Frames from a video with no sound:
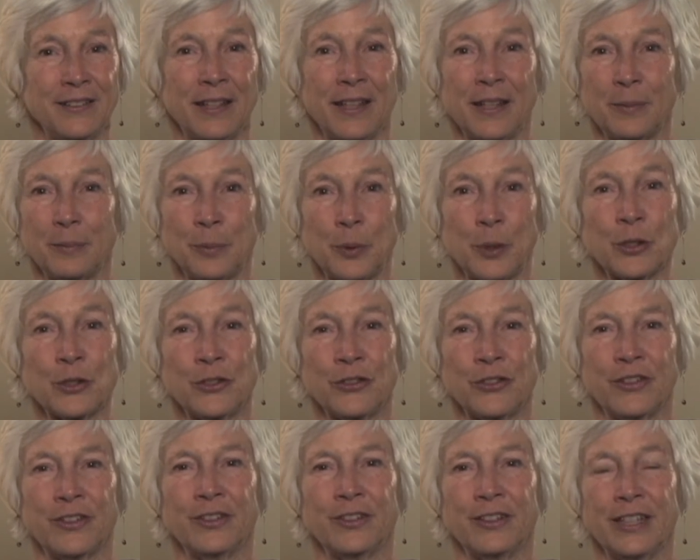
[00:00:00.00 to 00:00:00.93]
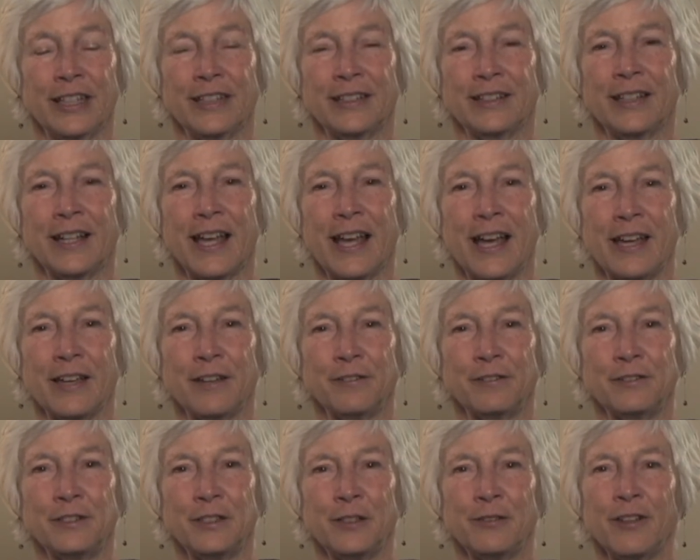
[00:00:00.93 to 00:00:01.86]
a person in
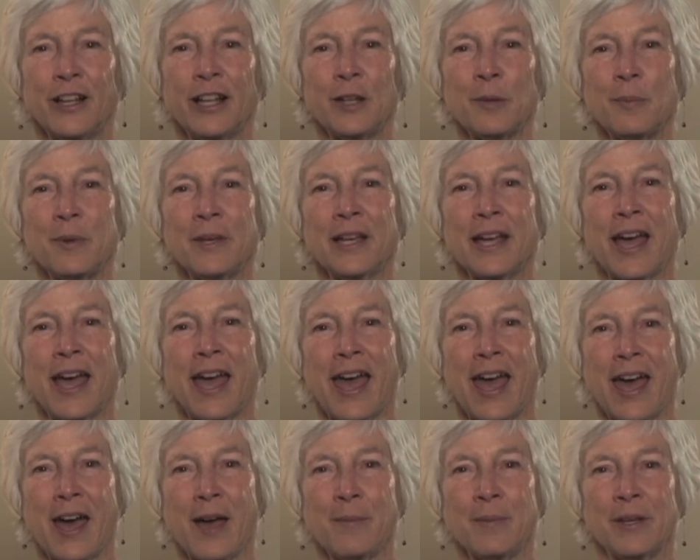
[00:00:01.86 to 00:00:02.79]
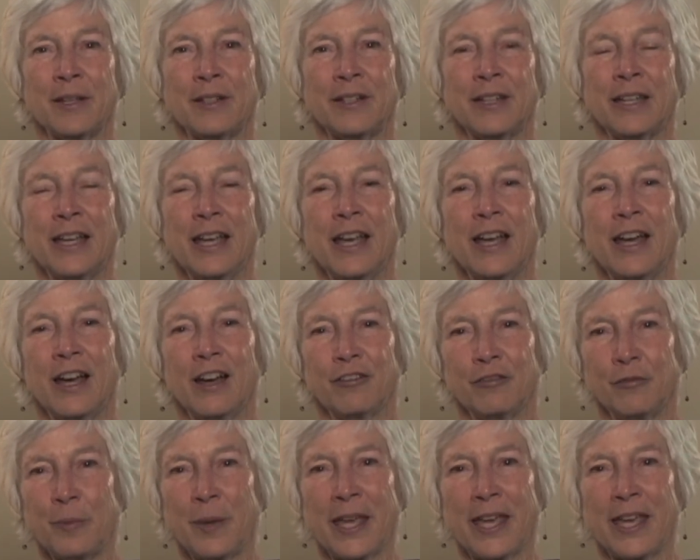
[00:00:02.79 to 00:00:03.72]
life, developing a habit
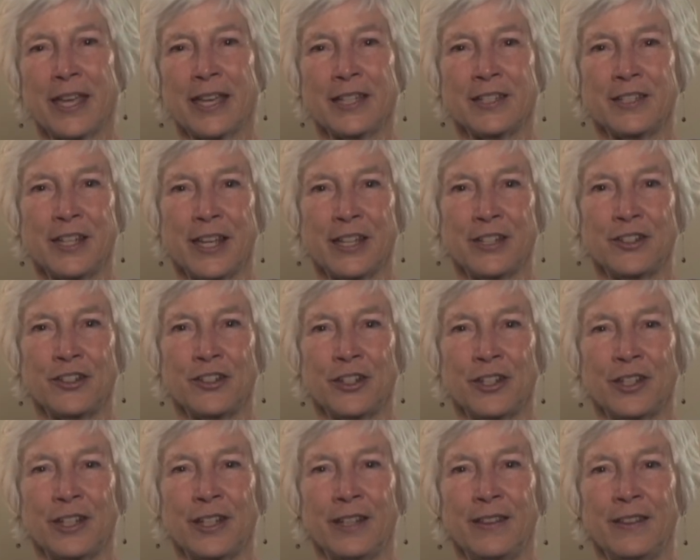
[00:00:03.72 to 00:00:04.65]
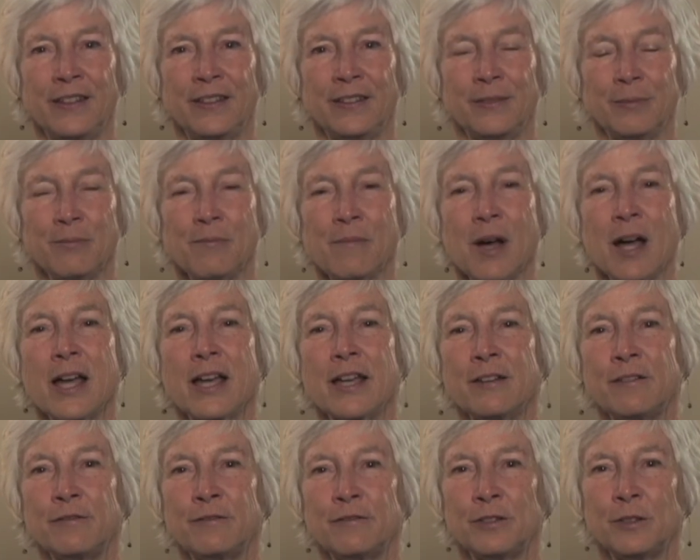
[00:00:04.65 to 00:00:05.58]
of paying attention in this
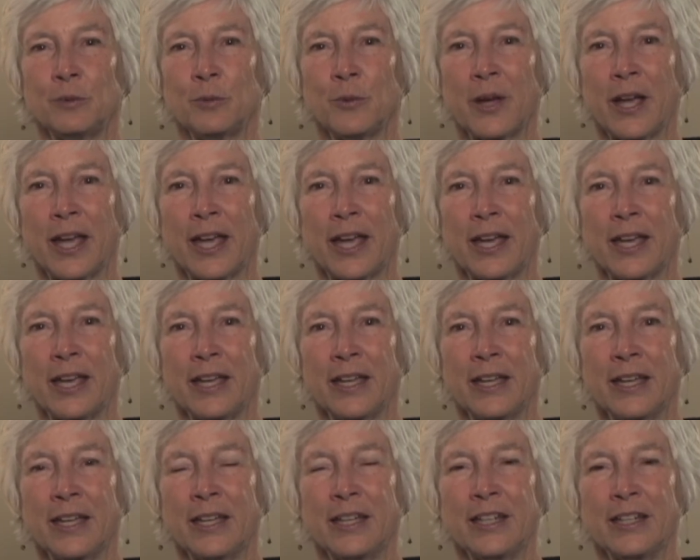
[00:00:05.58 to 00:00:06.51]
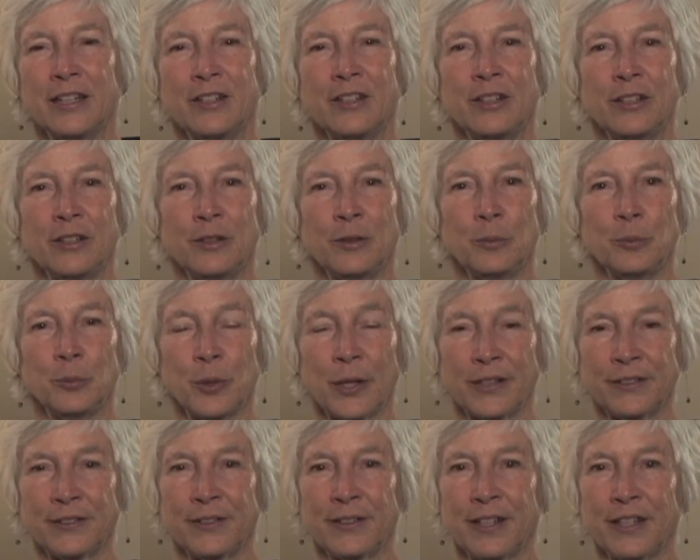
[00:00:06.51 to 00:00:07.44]
mindful way to
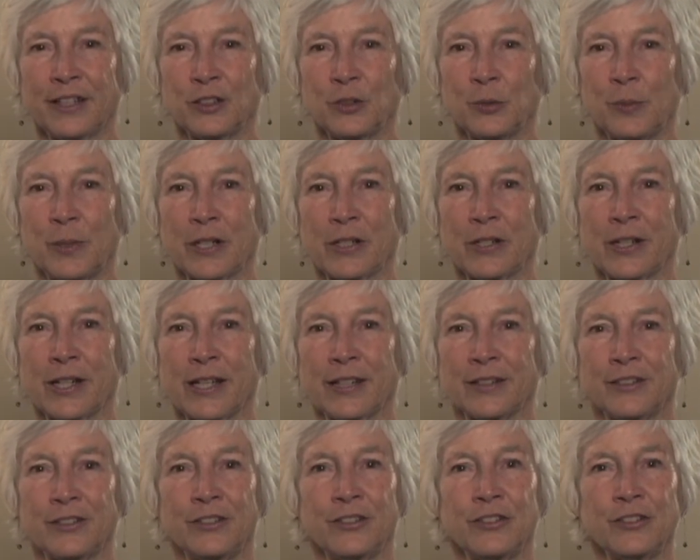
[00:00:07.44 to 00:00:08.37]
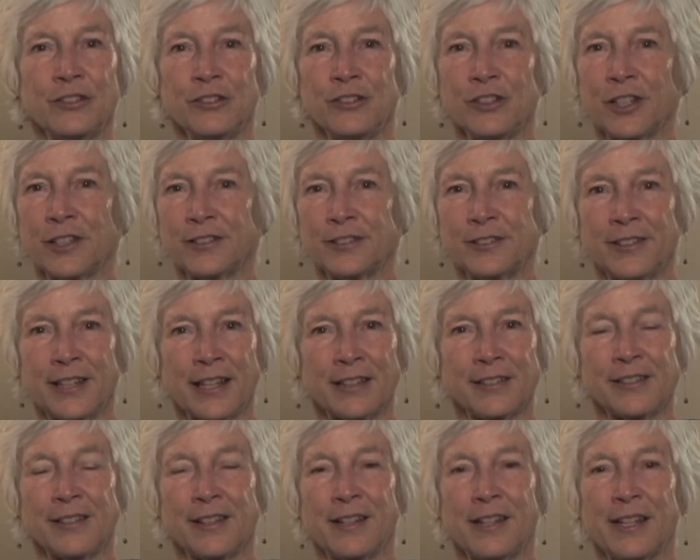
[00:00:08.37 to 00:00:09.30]
present experience just
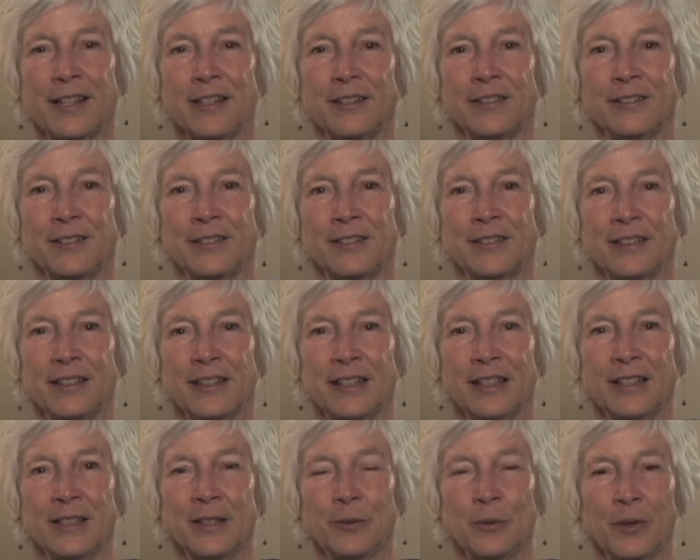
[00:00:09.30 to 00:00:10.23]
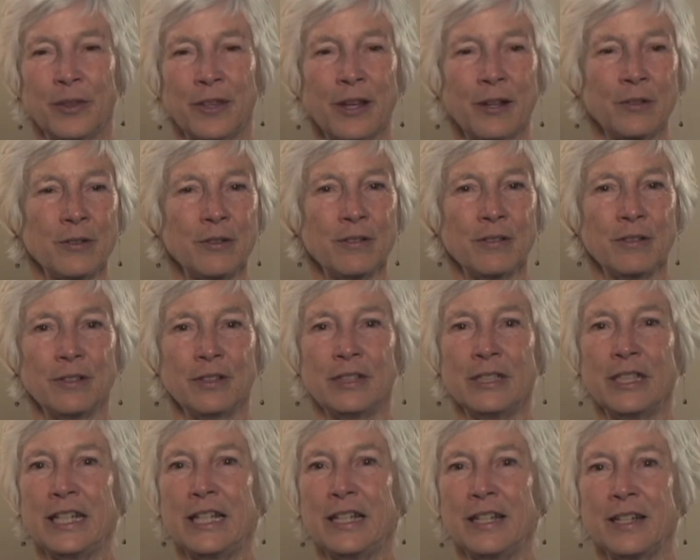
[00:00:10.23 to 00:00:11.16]
as it is, without
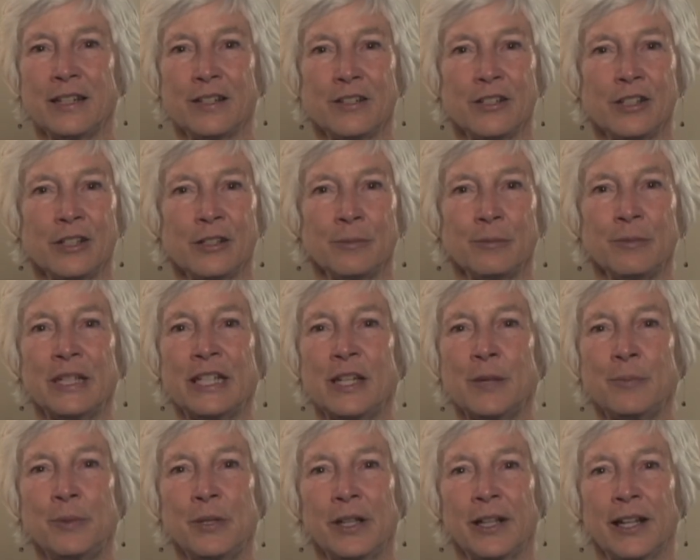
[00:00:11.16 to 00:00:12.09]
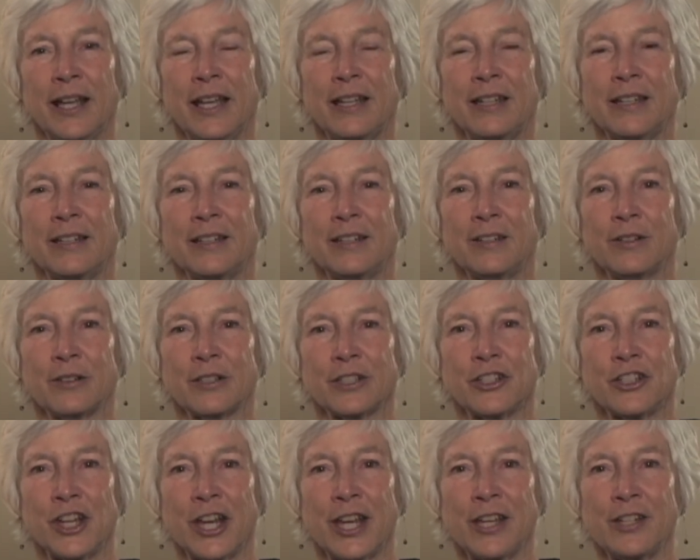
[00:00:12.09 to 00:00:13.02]
needing to manipulate it or
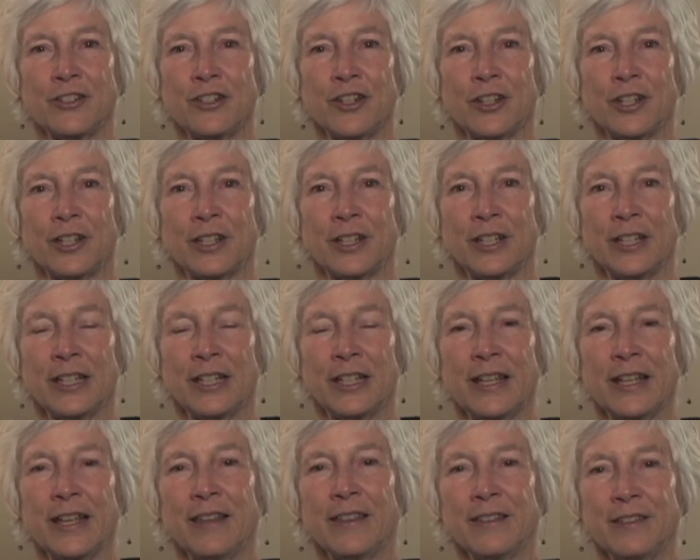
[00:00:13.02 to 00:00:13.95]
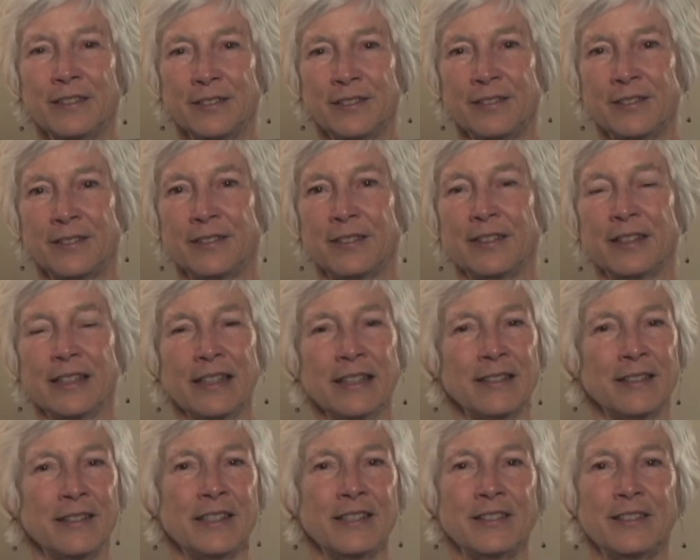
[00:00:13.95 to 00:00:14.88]
change it. This
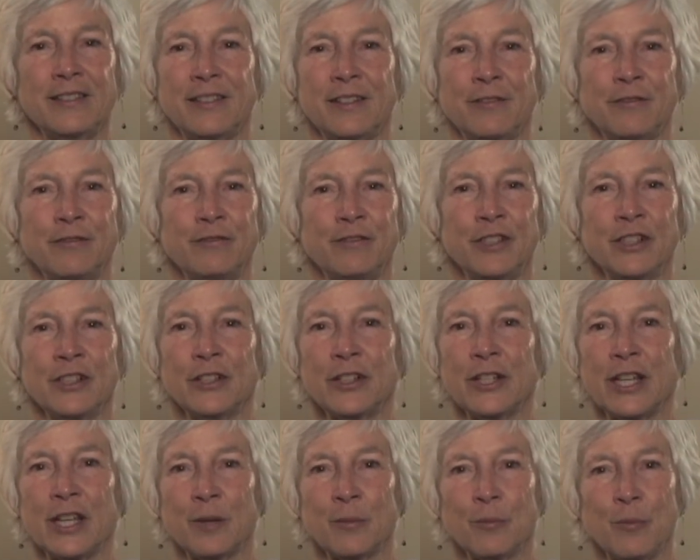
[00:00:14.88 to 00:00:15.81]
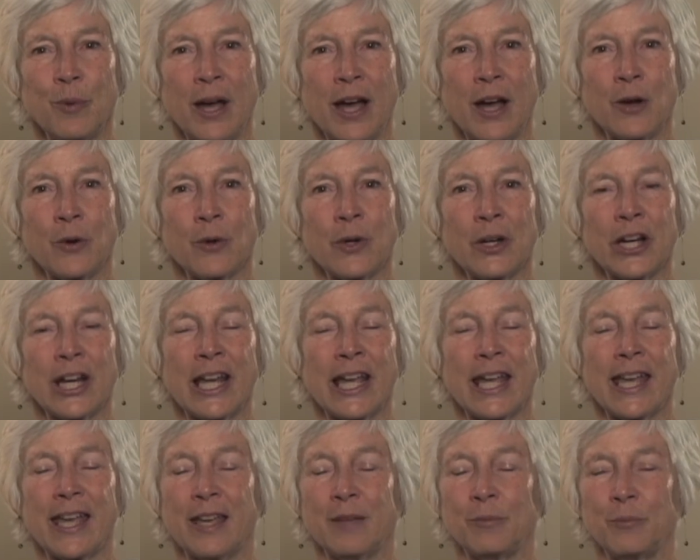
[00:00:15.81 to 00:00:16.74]
is a very
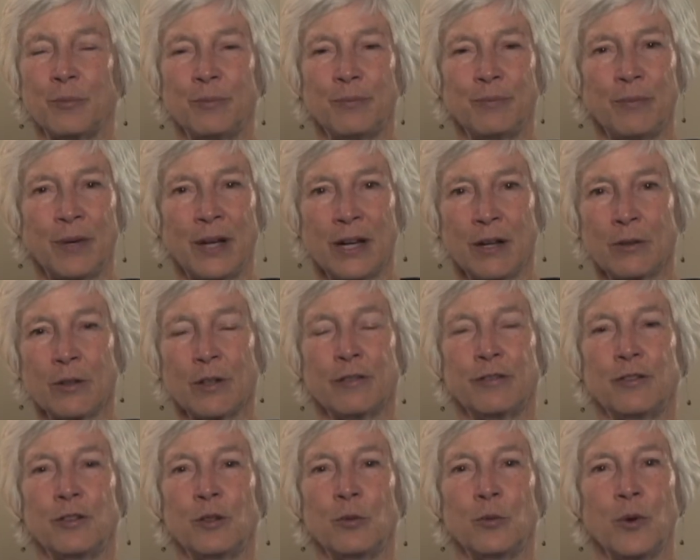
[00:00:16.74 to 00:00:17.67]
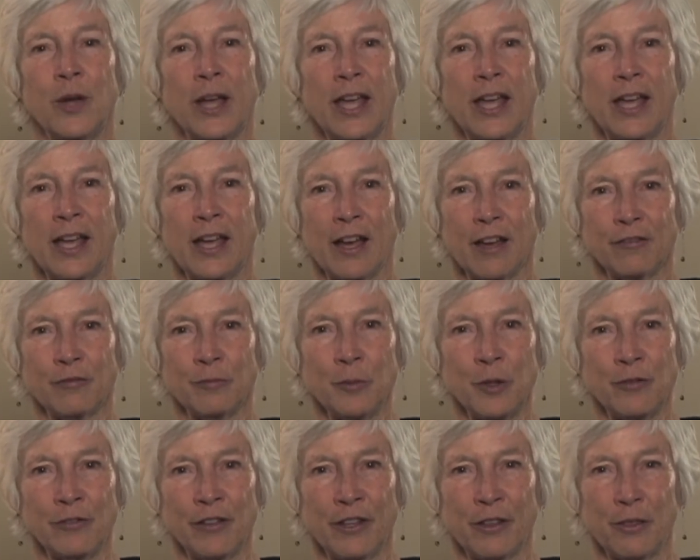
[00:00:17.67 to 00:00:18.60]
empowering and powerful way of
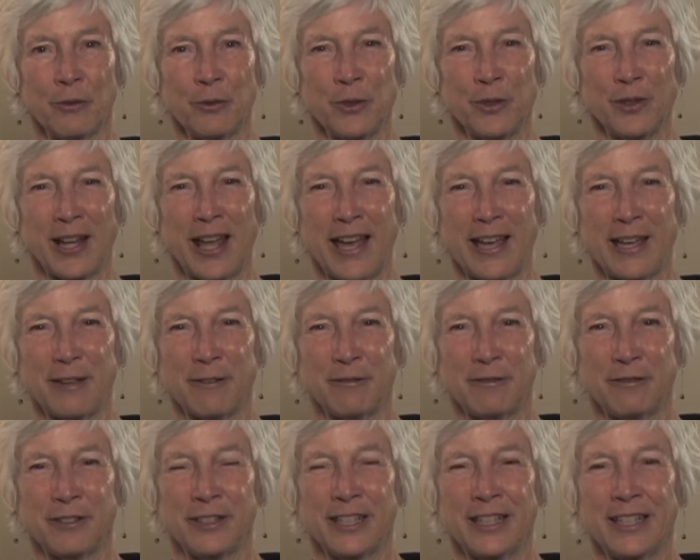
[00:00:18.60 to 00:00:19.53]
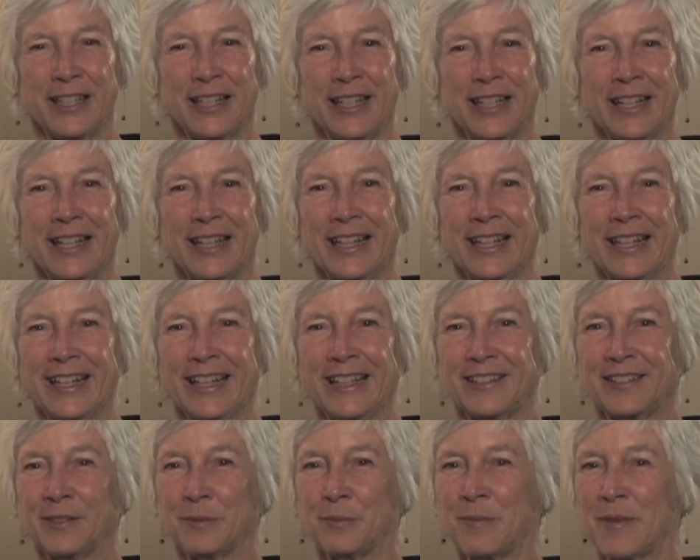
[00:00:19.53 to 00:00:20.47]
moving through life.
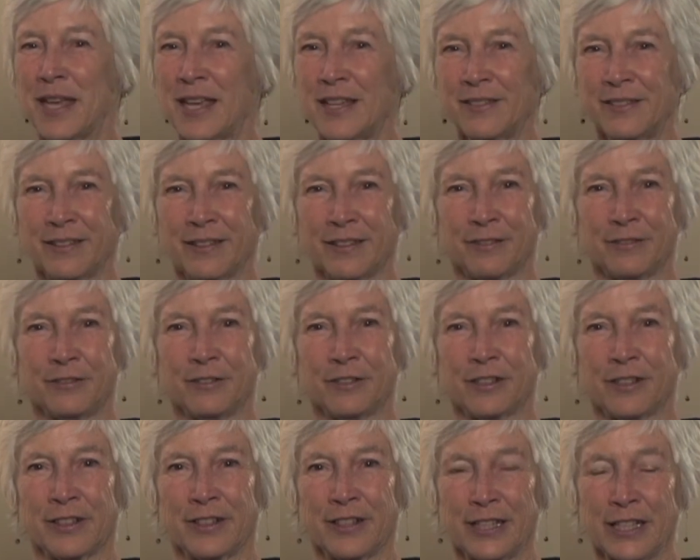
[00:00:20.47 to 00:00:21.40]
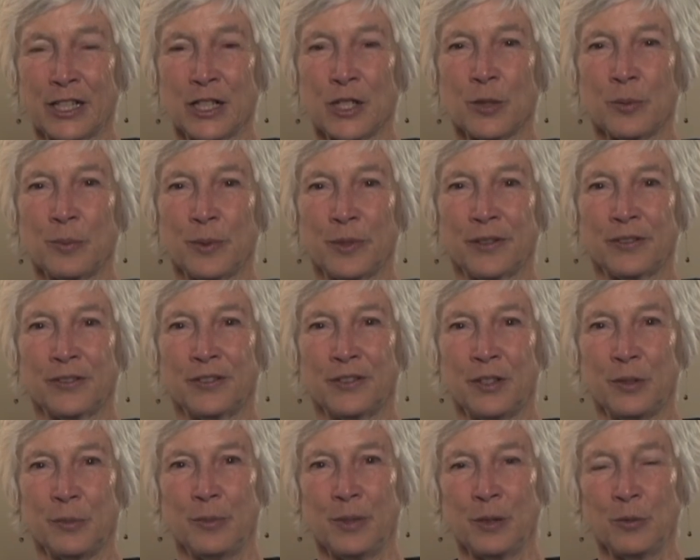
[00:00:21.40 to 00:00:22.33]
It's amazing for a therapist
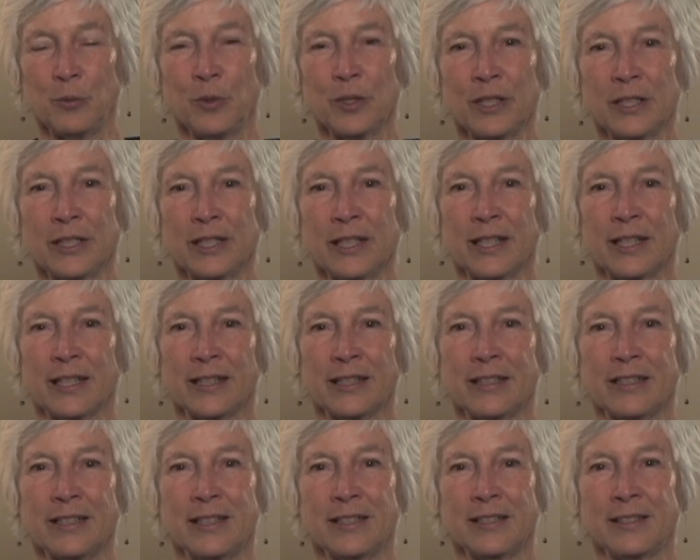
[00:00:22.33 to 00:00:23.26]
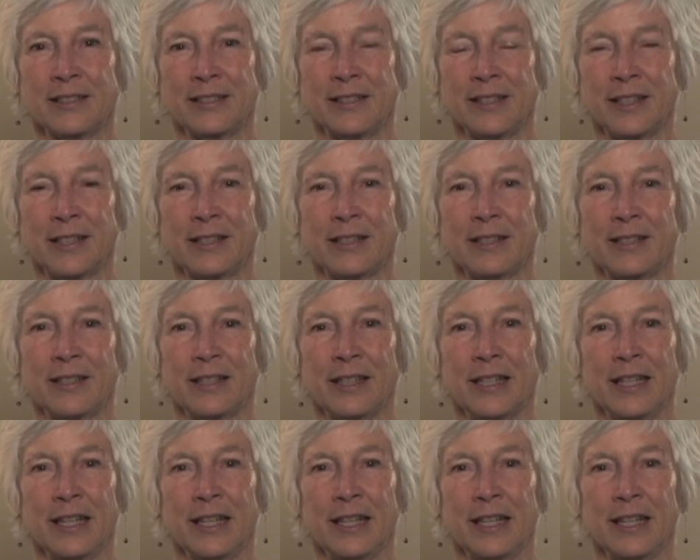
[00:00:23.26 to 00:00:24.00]
to be willing to sit